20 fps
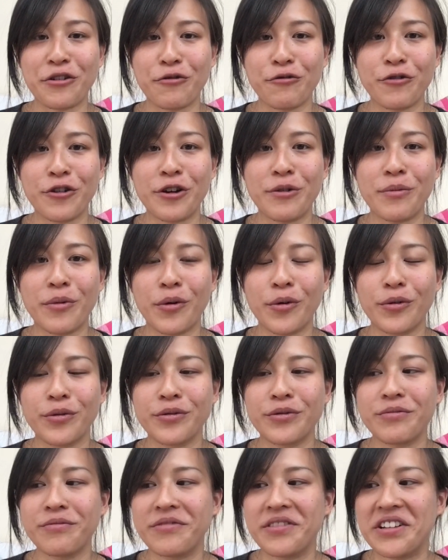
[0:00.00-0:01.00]
your room, or
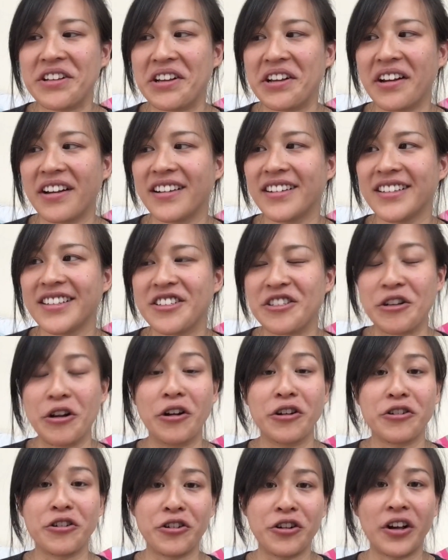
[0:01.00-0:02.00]

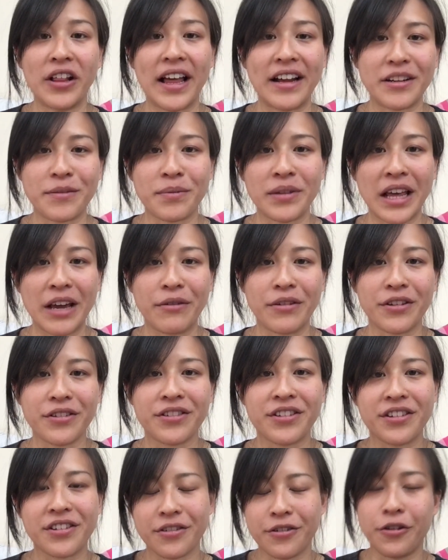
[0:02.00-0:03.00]
you're not allowed to play with your
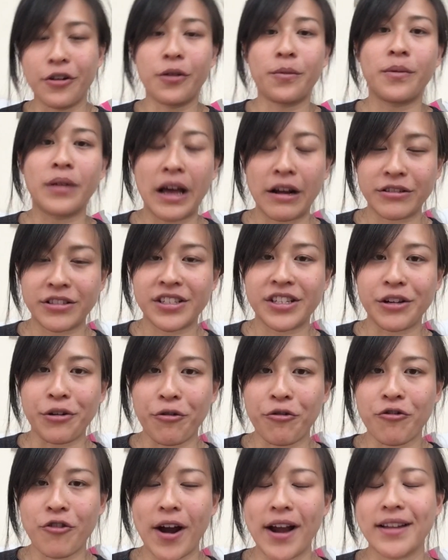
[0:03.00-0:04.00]
sister, not allowed to see your
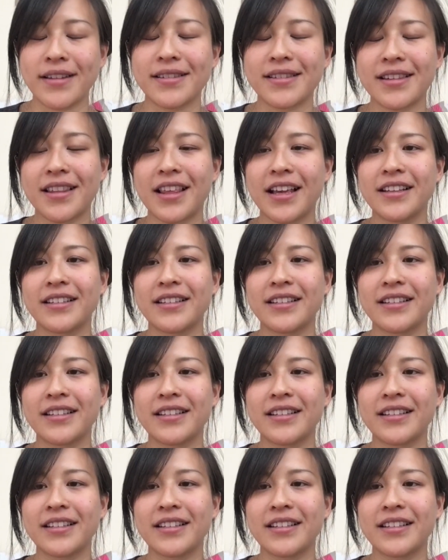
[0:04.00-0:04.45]
friends.